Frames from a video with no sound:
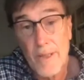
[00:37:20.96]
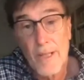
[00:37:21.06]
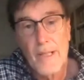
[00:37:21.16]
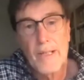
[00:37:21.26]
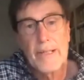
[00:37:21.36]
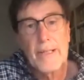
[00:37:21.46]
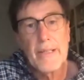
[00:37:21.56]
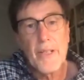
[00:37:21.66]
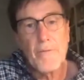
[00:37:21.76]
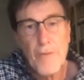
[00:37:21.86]
Yeah.
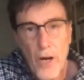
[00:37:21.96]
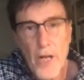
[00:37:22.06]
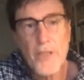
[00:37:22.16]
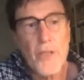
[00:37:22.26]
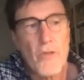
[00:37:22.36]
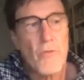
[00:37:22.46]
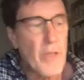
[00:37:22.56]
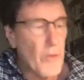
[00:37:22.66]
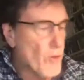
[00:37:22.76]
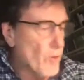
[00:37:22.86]
That finds its
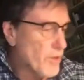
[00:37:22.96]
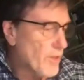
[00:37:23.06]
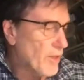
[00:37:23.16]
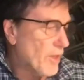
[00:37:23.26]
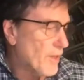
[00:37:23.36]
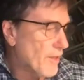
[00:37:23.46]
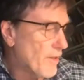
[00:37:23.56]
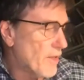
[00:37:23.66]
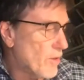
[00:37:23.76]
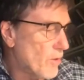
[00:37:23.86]
real source in God. And I
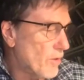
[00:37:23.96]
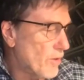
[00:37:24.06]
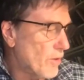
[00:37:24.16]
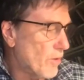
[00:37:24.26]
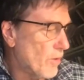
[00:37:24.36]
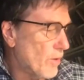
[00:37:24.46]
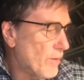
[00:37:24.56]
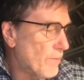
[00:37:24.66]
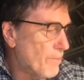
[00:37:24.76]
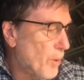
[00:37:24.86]
think
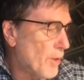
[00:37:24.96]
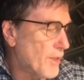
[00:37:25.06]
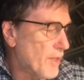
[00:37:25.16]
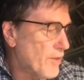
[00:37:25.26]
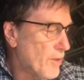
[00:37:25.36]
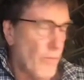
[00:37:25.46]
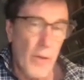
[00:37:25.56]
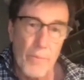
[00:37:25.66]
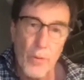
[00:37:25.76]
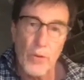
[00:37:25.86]
you're pointing to
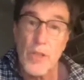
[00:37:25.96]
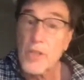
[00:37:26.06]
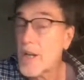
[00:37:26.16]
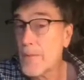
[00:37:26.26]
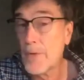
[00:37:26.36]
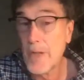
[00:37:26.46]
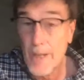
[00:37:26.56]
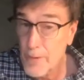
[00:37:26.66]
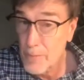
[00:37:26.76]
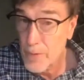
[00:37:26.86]
when Paul says, "In him we
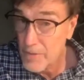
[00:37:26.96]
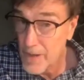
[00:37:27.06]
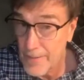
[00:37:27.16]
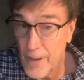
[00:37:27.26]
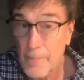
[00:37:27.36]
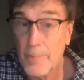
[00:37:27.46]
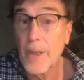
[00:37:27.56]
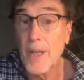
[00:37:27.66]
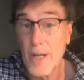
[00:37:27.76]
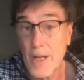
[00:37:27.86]
live and move and have our
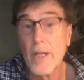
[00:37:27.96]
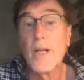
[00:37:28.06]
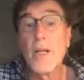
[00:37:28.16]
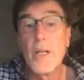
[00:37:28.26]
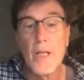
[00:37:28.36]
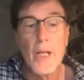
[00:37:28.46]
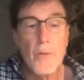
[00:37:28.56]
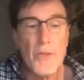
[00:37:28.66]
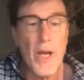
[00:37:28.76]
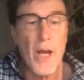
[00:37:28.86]
being," he
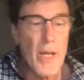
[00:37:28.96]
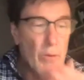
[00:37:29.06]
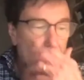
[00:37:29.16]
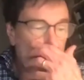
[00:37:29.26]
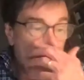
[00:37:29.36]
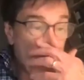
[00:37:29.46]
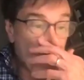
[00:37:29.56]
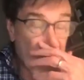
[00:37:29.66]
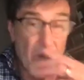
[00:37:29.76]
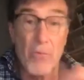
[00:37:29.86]
was
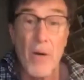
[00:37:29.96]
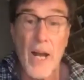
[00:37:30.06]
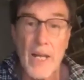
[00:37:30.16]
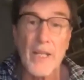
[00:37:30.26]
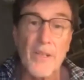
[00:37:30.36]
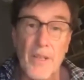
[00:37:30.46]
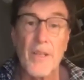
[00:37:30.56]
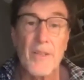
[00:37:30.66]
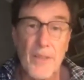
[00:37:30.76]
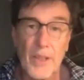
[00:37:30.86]
able to raid
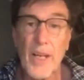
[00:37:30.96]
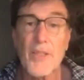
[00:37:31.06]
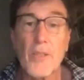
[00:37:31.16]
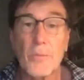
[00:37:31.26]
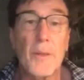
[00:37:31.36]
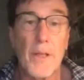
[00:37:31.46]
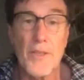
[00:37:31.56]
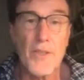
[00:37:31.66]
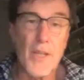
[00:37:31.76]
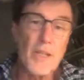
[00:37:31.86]
the classical
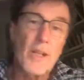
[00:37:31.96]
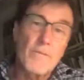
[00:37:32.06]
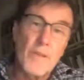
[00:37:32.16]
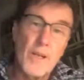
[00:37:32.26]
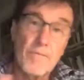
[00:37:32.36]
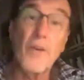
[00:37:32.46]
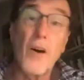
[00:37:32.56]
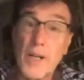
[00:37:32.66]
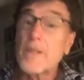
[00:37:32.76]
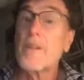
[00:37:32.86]
mindset and
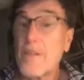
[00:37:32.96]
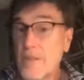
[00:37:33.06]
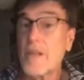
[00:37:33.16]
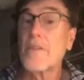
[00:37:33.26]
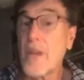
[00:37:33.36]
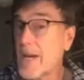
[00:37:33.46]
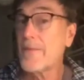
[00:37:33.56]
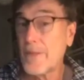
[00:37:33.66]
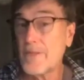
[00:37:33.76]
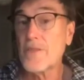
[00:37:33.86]
find that they
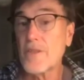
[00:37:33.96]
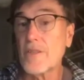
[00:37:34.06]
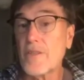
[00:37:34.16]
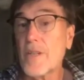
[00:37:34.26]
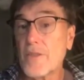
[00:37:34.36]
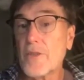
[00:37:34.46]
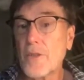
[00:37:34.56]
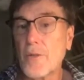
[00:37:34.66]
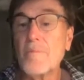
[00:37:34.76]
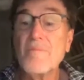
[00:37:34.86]
have an instinct there
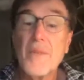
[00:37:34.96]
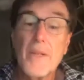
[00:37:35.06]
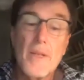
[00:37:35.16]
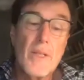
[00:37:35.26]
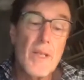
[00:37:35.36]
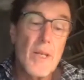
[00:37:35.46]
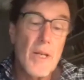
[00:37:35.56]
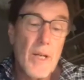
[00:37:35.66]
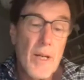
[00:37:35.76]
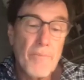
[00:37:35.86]
too.
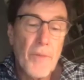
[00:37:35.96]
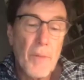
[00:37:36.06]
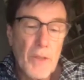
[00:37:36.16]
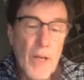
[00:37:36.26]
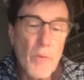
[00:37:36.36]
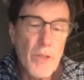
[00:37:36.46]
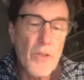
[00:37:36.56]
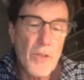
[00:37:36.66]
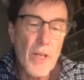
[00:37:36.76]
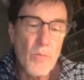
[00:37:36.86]
Yeah. But then what you
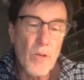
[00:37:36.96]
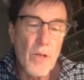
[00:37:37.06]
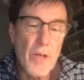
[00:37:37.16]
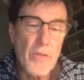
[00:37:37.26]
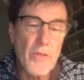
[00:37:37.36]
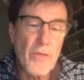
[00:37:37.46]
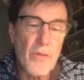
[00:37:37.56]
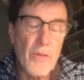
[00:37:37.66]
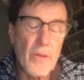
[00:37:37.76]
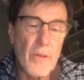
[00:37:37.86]
said was,
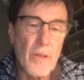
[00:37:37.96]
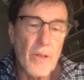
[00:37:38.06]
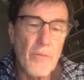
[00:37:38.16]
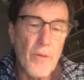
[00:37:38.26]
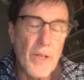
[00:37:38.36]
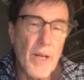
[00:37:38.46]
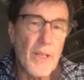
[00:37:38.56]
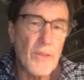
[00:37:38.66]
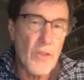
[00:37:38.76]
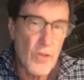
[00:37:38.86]
if we don't
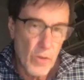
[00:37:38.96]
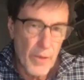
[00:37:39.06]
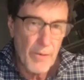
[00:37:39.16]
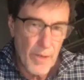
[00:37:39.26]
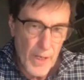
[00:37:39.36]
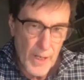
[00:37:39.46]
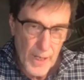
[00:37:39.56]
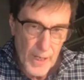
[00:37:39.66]
get the story right,